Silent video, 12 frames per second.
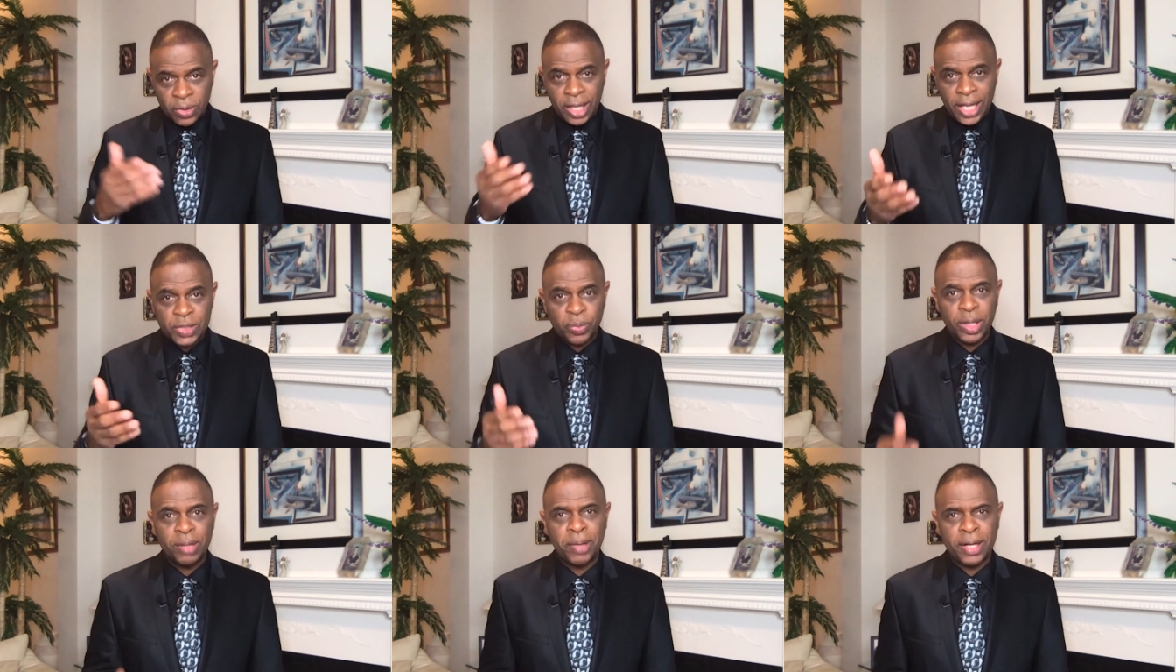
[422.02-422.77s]
last
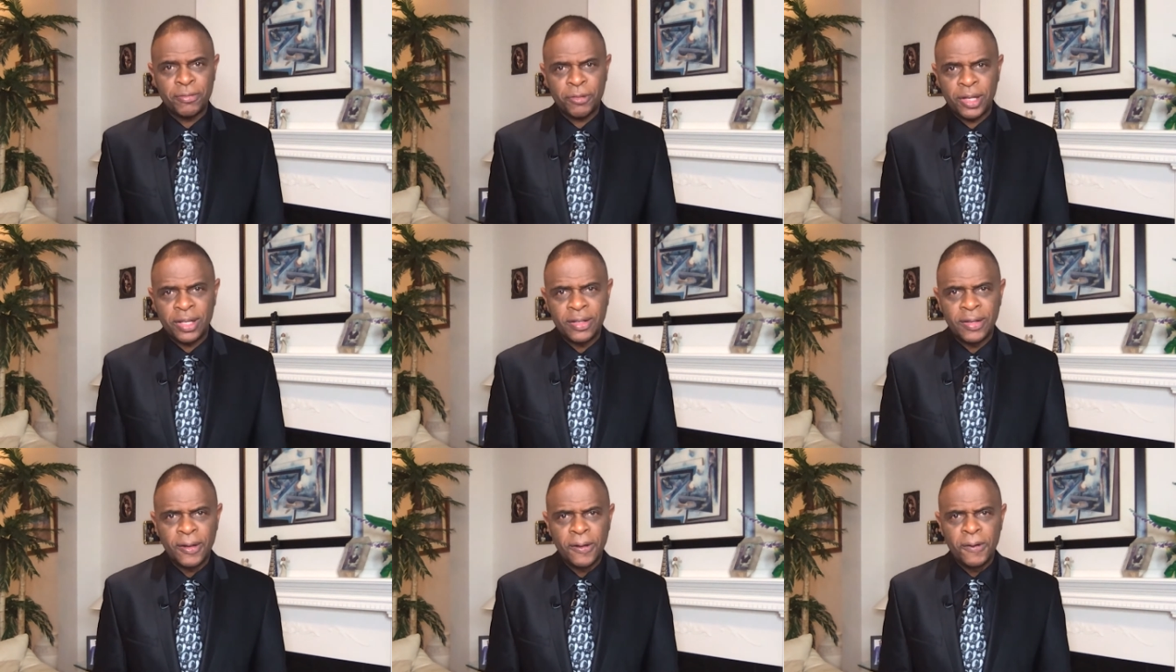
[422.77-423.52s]
week about a
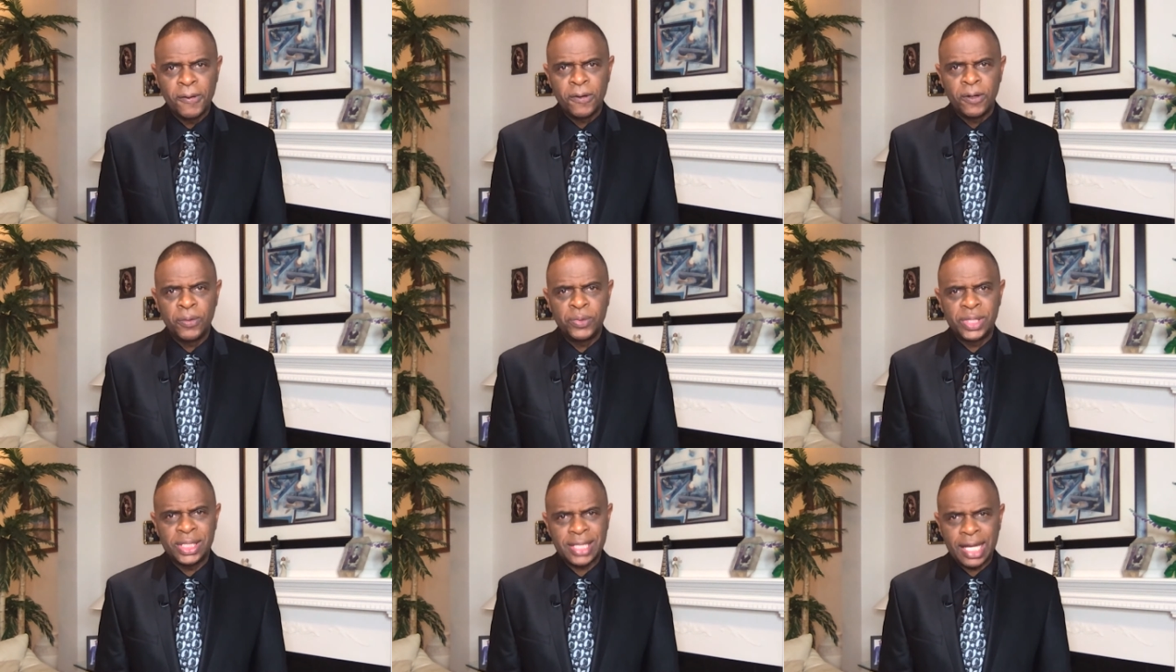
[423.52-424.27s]
friend
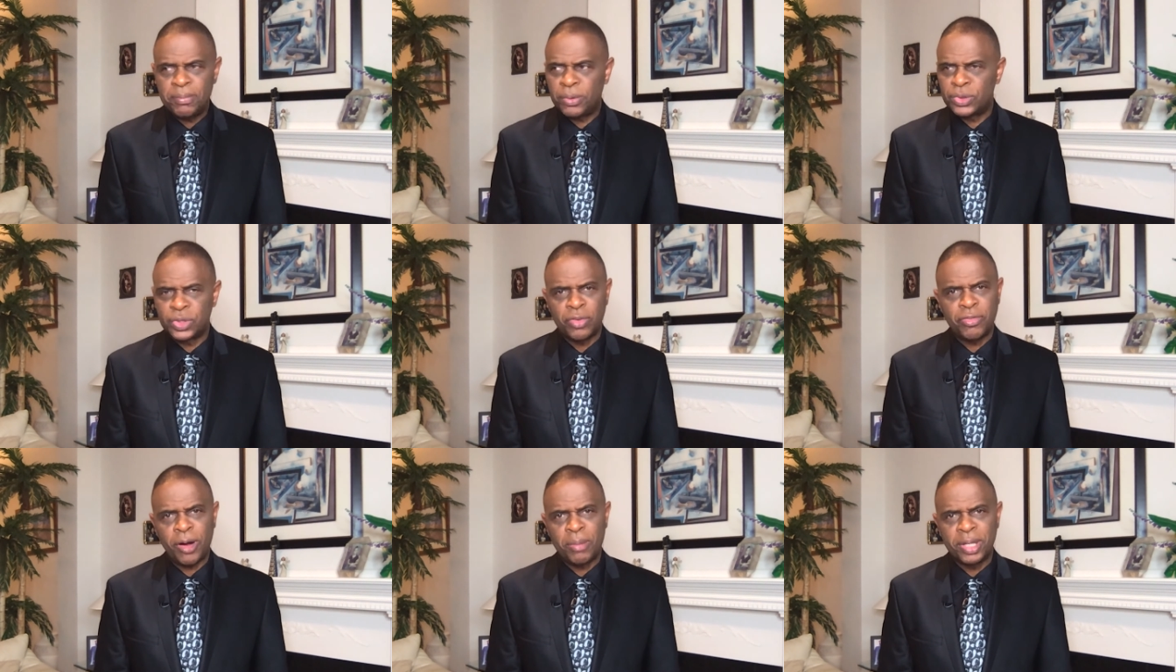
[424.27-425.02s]
who's disabled
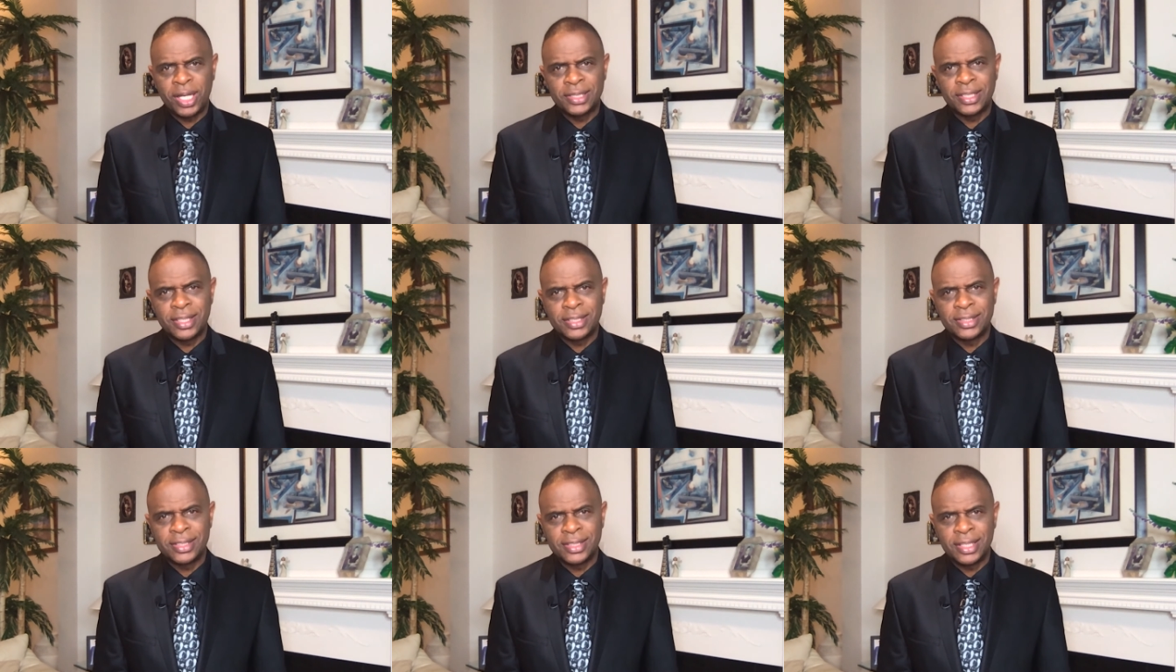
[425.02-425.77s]
so far because of
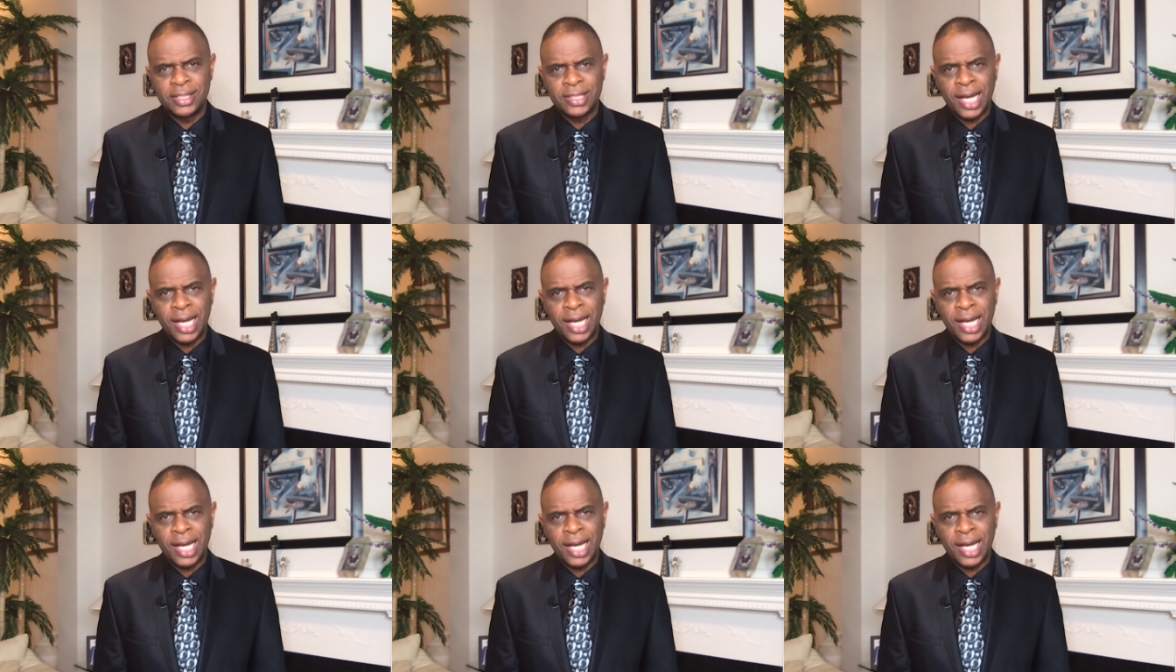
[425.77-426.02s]
this disease.